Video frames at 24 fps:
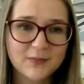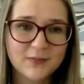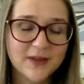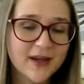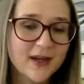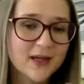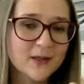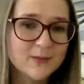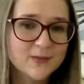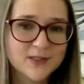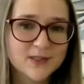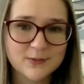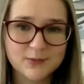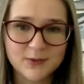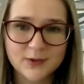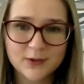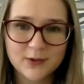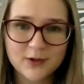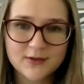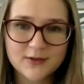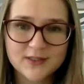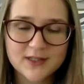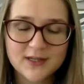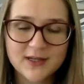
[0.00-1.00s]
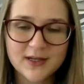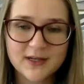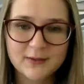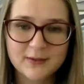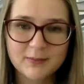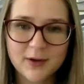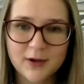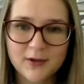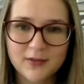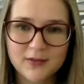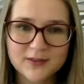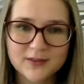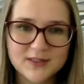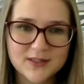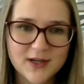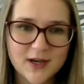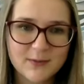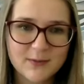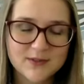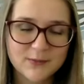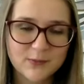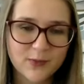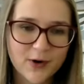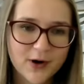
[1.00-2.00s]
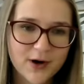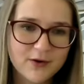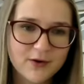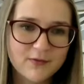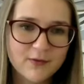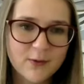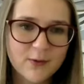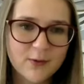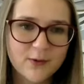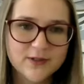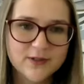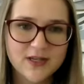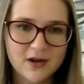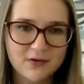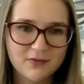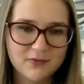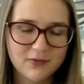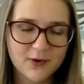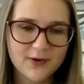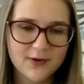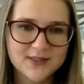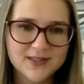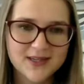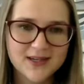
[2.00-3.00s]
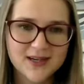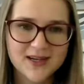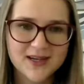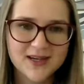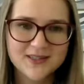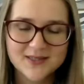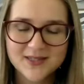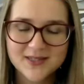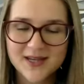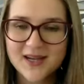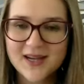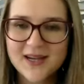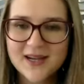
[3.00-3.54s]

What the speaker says: the Games is recruiting both in terms of workforce and volunteers.